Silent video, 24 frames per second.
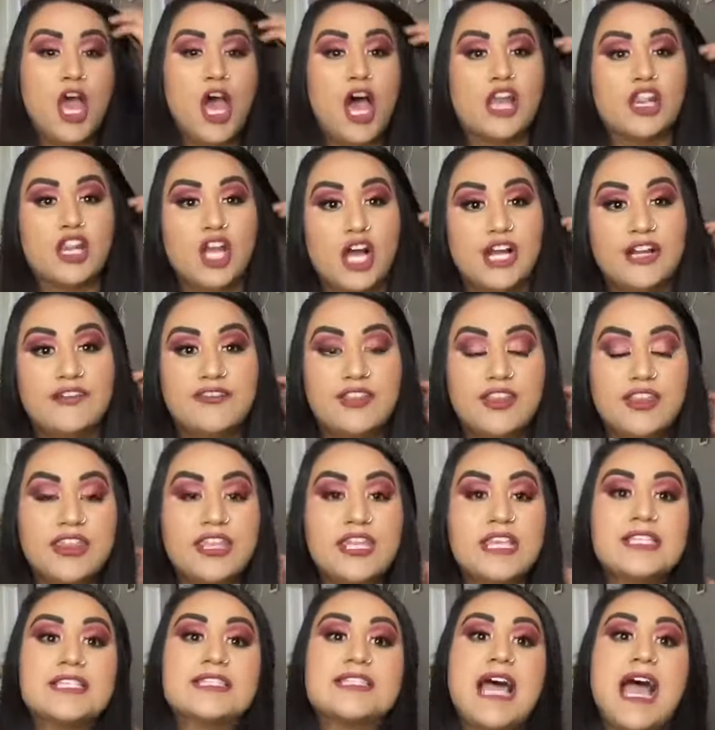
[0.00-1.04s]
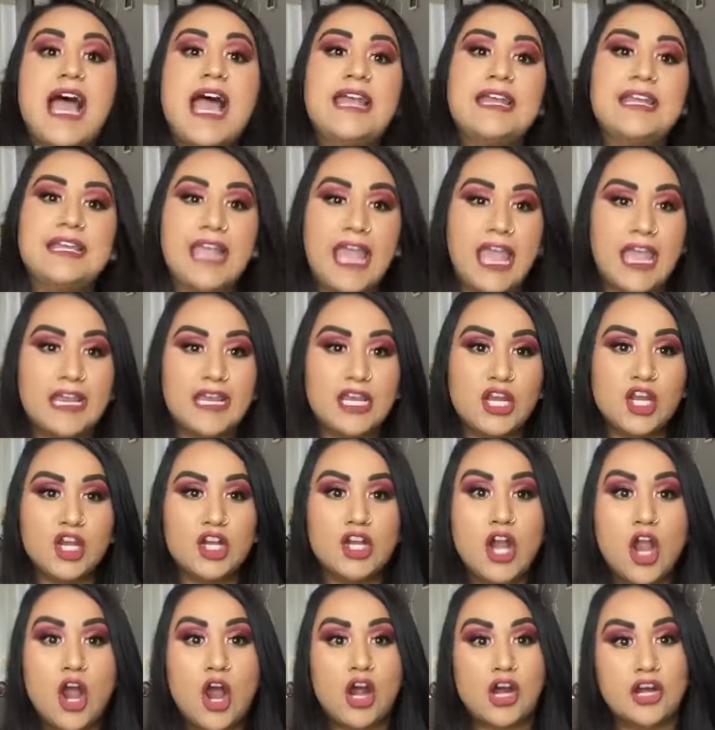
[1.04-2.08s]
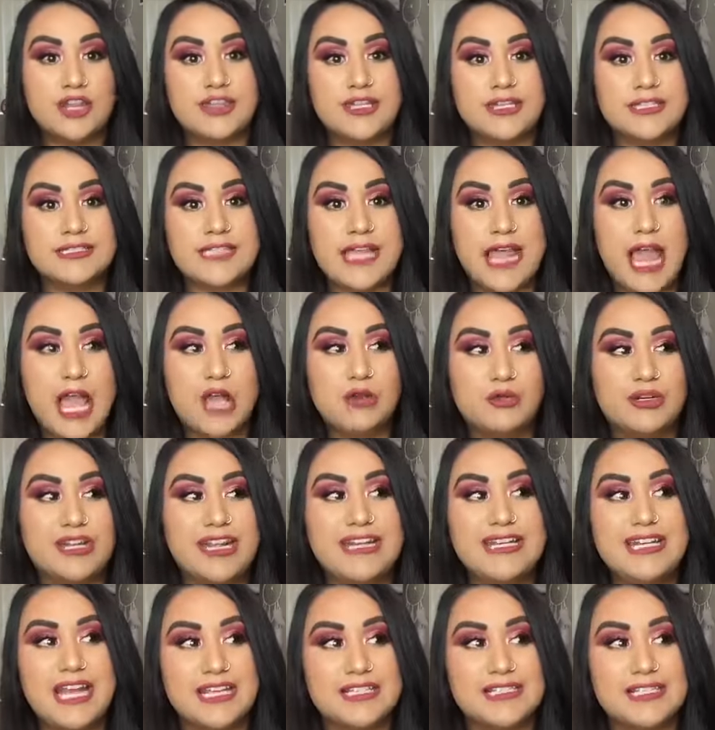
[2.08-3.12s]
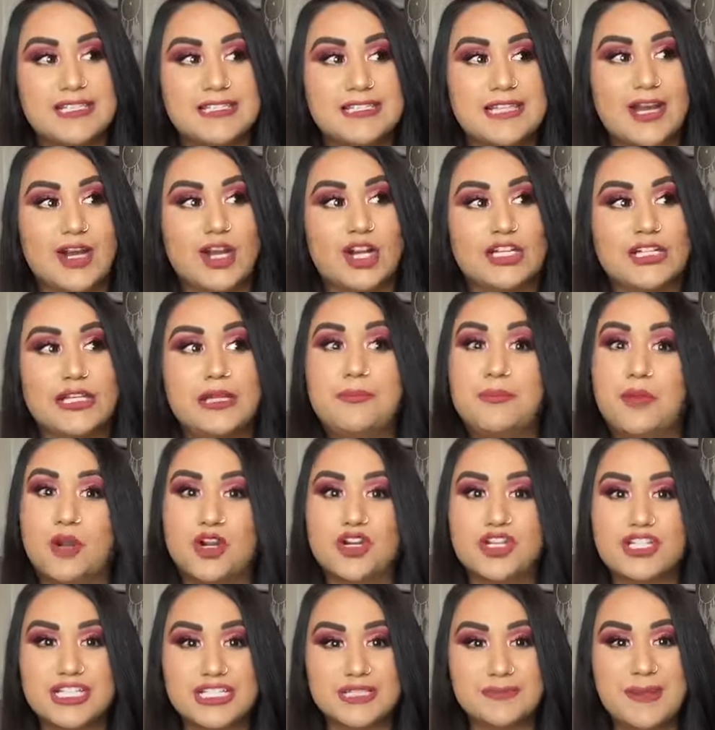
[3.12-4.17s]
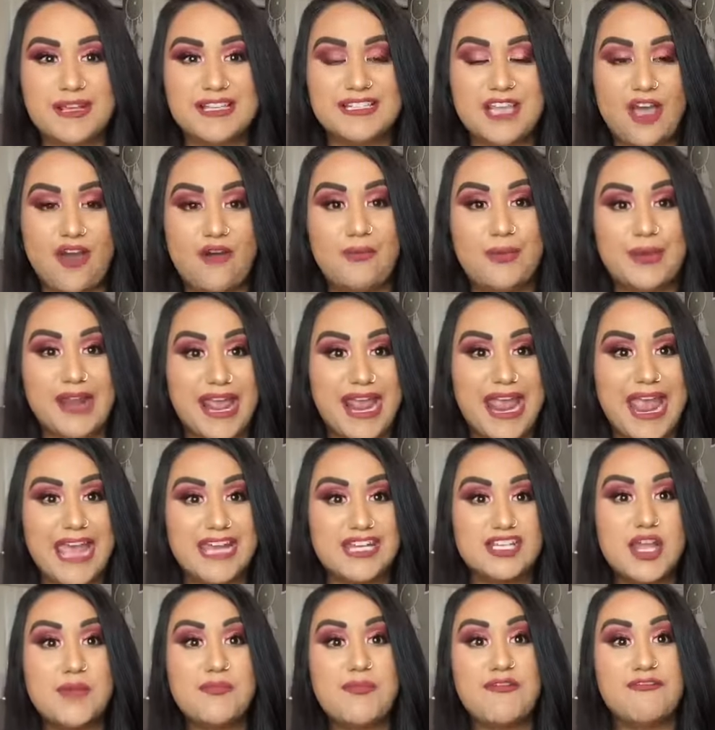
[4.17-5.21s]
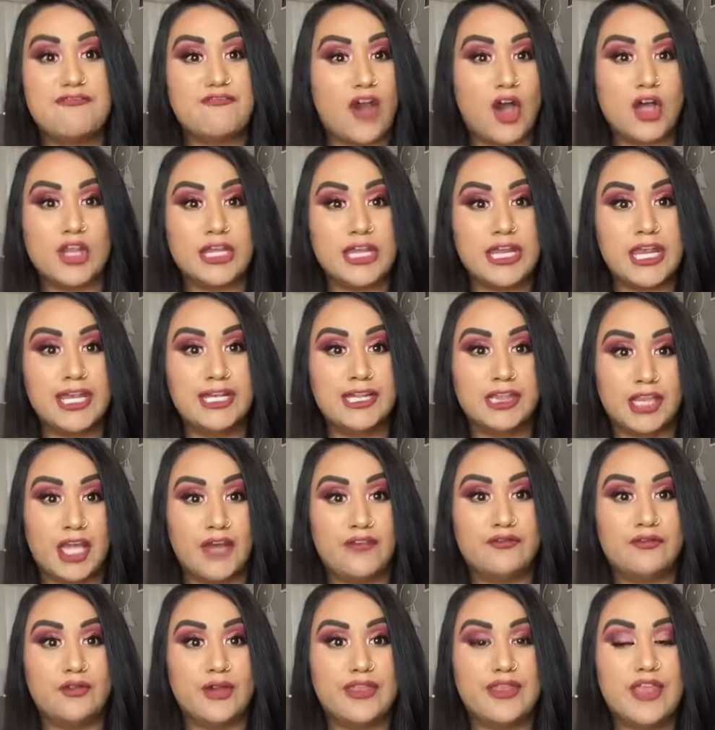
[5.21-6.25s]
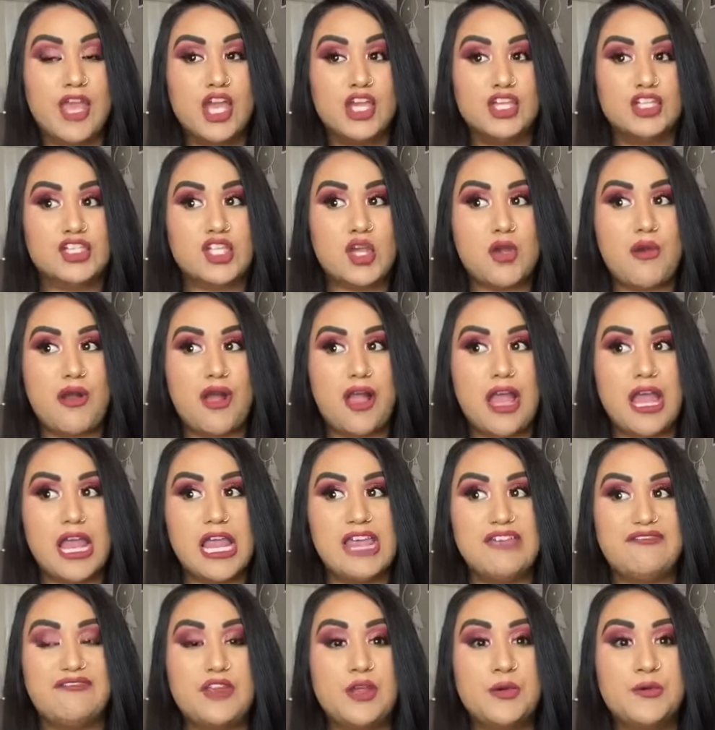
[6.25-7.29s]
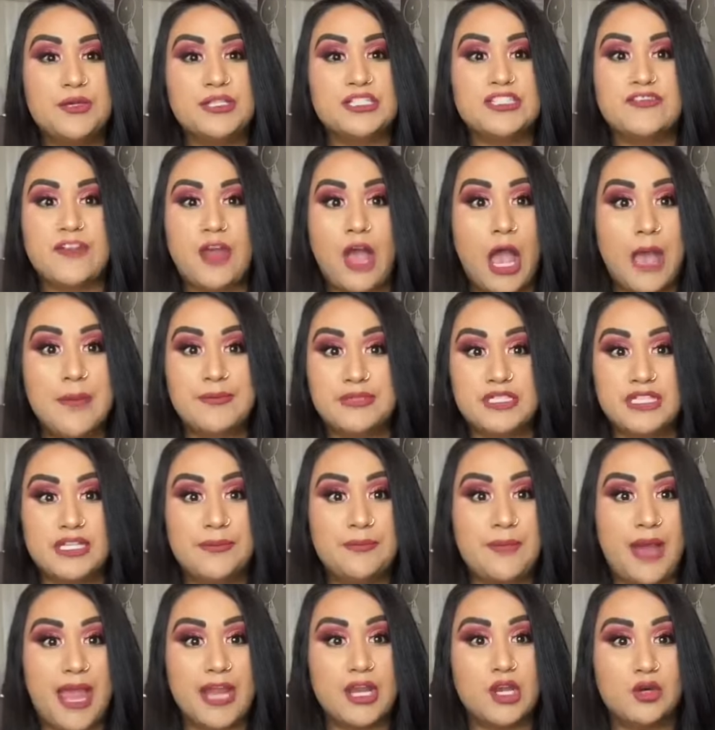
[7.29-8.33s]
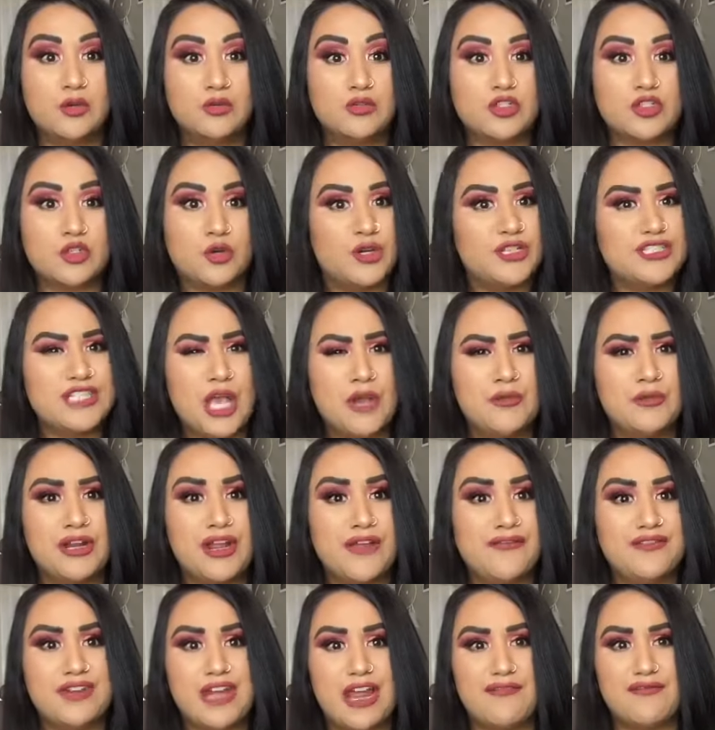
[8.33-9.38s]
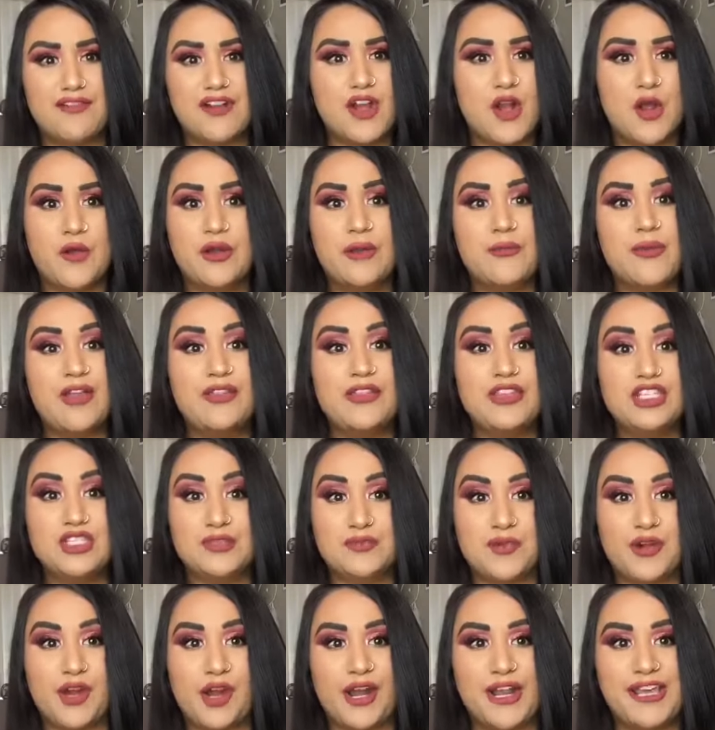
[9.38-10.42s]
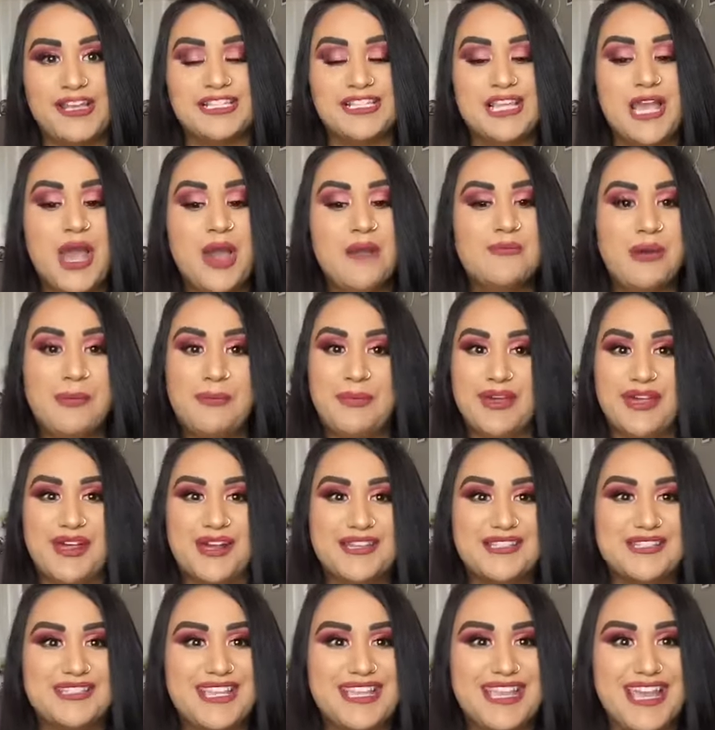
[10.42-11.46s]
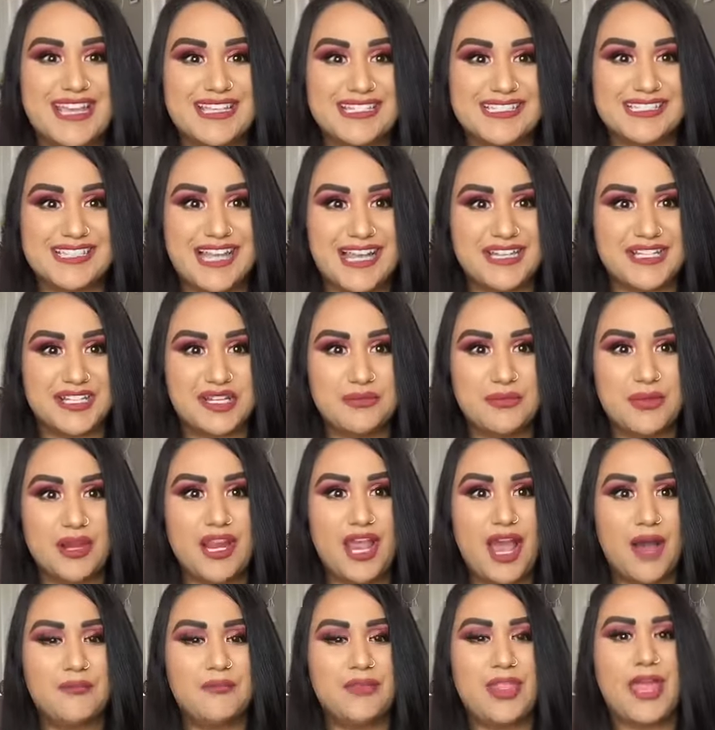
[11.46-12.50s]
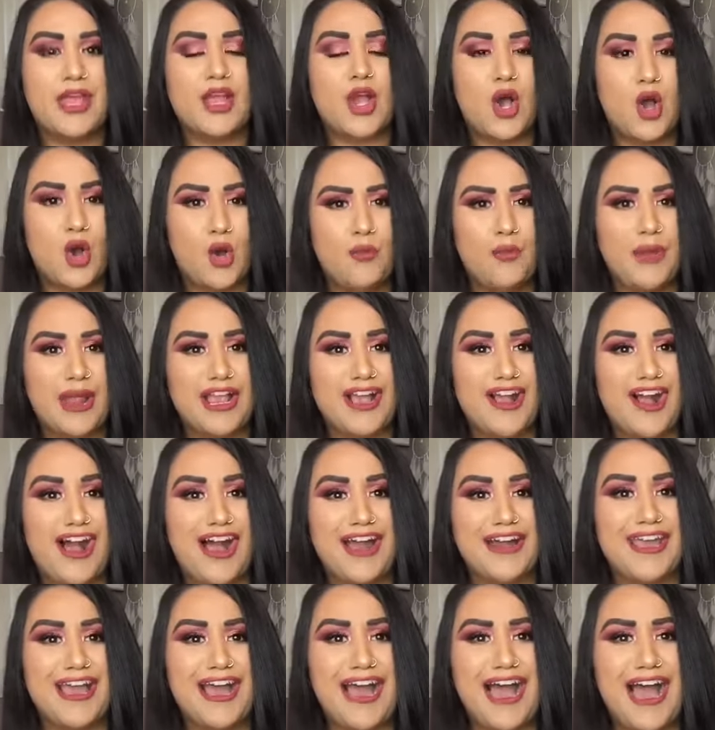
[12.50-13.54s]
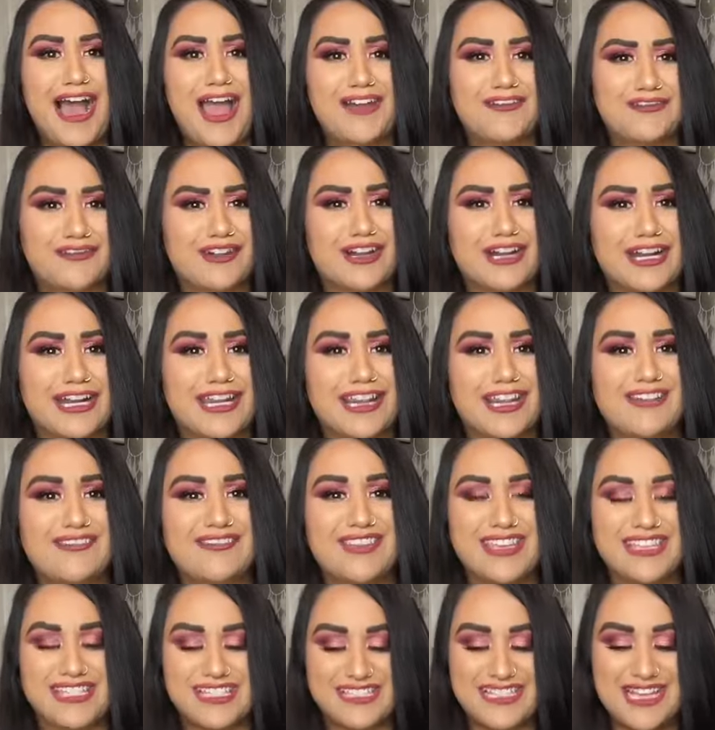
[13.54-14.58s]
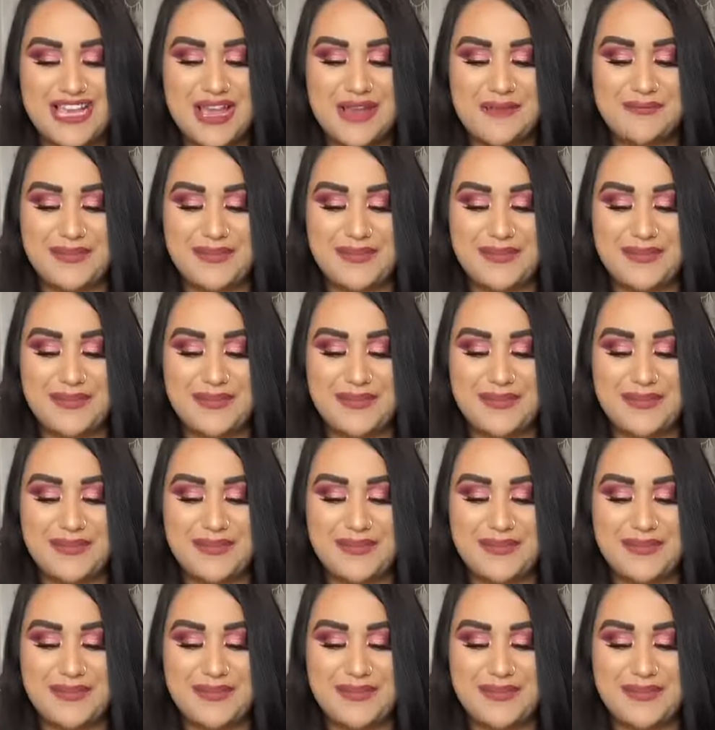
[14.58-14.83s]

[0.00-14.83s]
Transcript: A lot of the things that I get here are things that I wouldn't necessarily purchase myself, but I end up falling in love with. So if it was up to my own choice, I would have never known about these products, but because they get sent to me, I'm like, oh my god, I freaking love this.